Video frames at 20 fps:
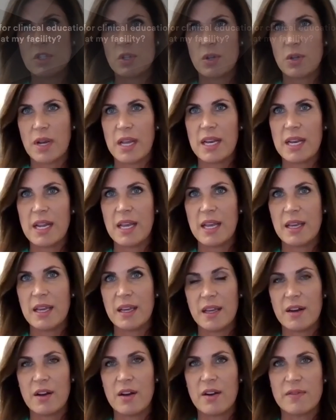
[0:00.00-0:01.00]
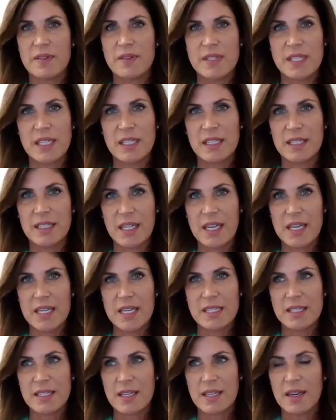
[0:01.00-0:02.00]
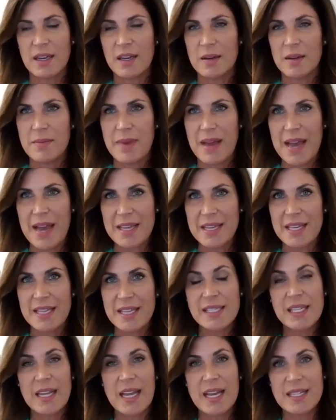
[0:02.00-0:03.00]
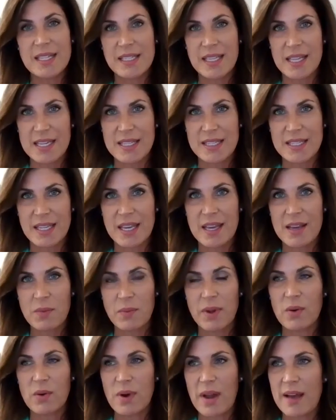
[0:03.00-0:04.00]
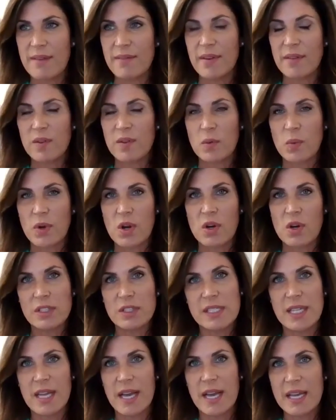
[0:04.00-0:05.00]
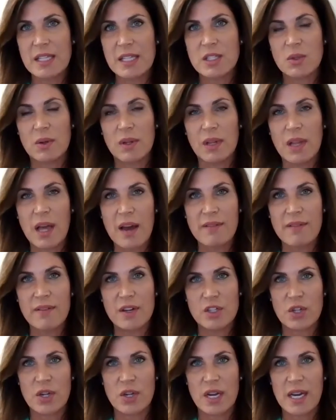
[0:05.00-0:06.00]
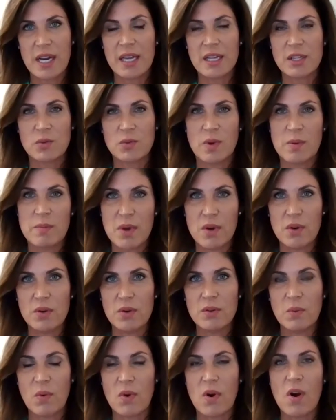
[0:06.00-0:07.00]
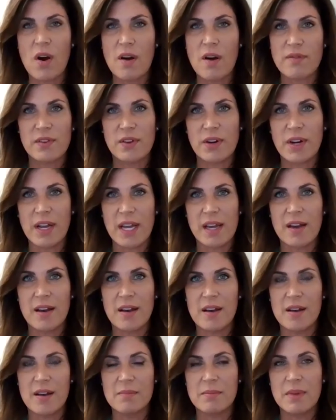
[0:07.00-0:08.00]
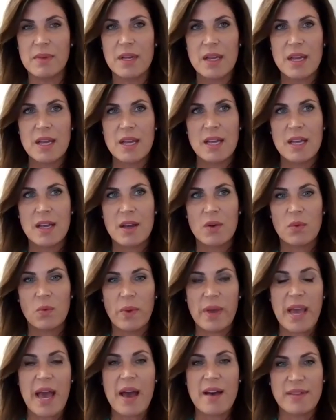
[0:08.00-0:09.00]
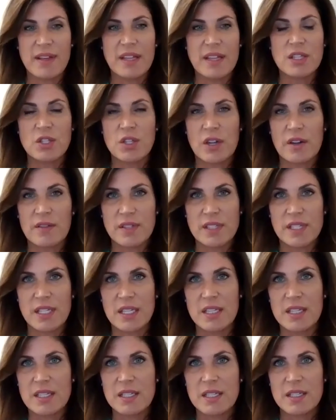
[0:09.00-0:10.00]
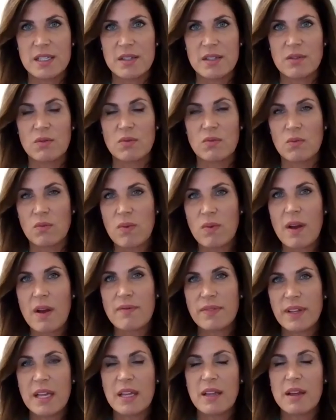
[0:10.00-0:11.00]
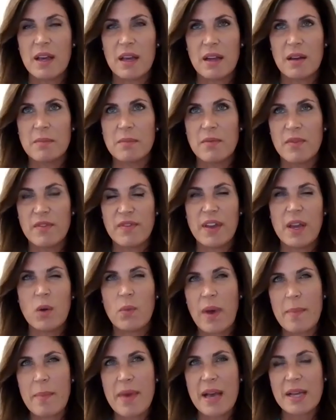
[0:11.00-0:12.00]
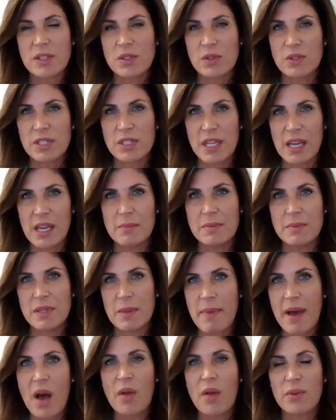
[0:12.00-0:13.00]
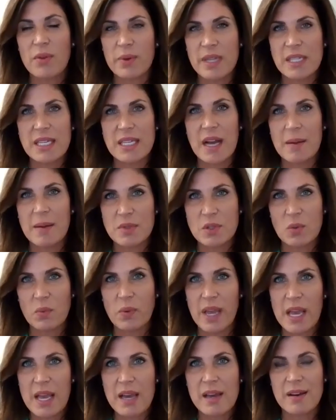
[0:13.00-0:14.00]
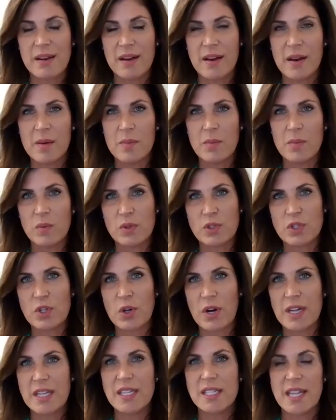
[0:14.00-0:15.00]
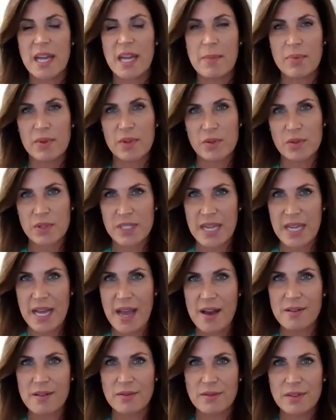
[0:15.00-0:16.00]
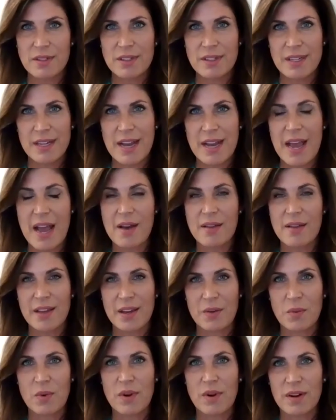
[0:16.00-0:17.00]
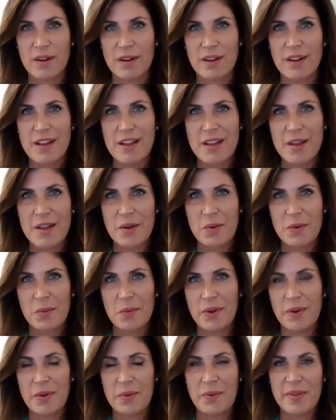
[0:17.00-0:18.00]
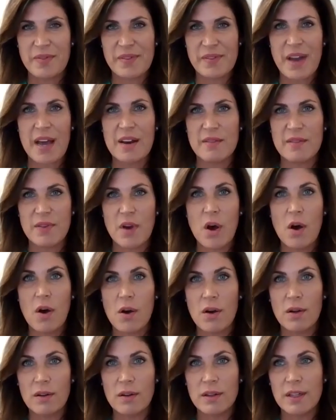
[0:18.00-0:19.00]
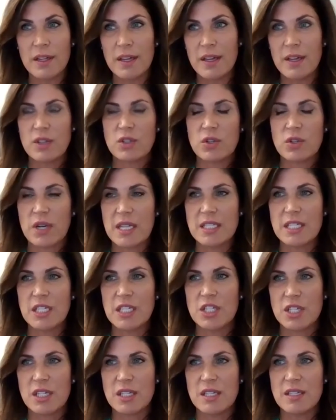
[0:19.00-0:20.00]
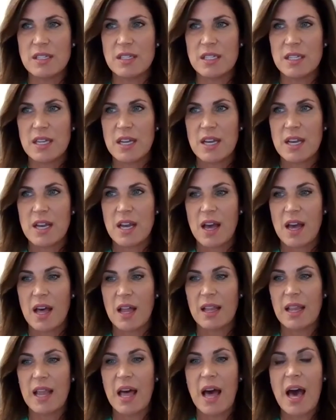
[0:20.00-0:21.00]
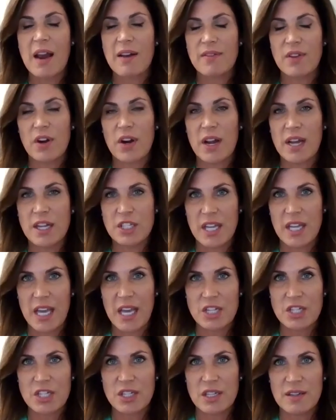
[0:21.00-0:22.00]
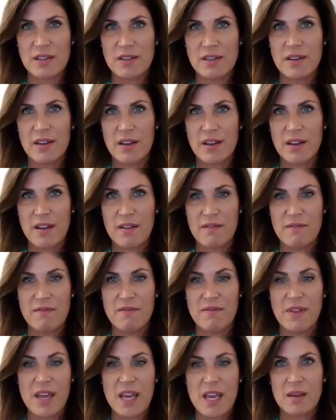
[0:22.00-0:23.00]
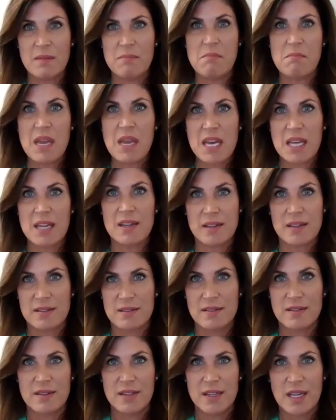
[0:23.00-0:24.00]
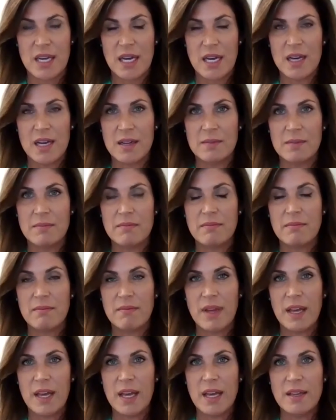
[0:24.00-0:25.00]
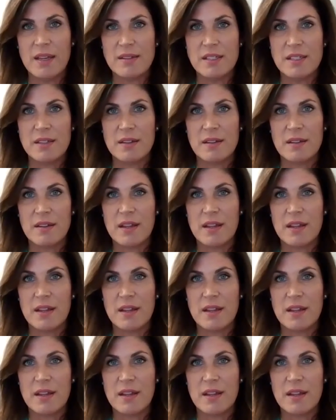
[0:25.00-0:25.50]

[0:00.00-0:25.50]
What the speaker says: Training in our facilities isn't as easy. We don't have everyone on site, so a lot of our training is remote. We're offering, we have in-services roughly via WebEx or Teams about 3 times a week. We're starting to taper those down now that we've kind of all transitioned a lot of our education via media. And